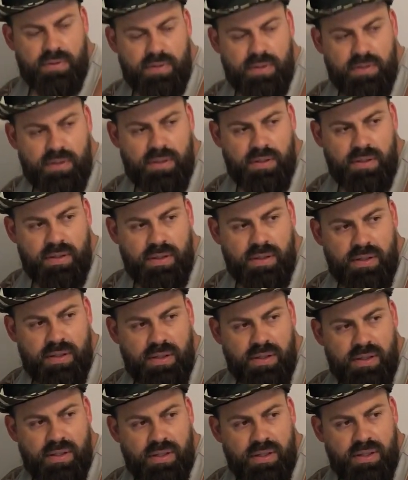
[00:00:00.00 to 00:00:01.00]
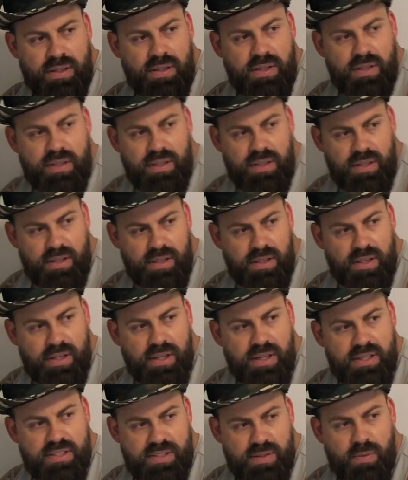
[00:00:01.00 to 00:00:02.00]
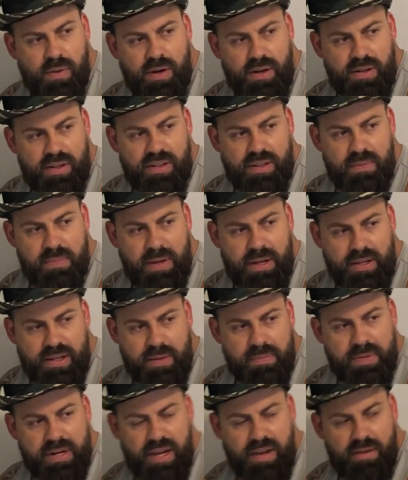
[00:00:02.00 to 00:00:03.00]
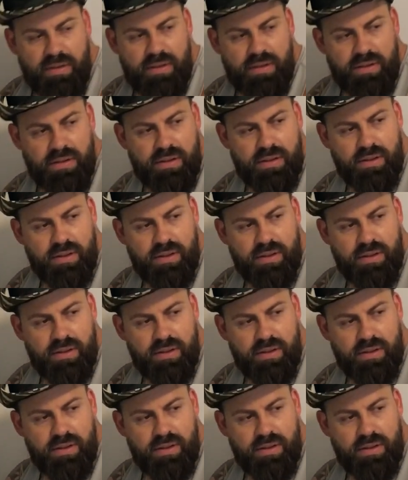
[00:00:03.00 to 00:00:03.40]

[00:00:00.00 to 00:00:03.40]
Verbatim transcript: gonna grow anyway and cover this pipe. Is the water gonna come out, coming out?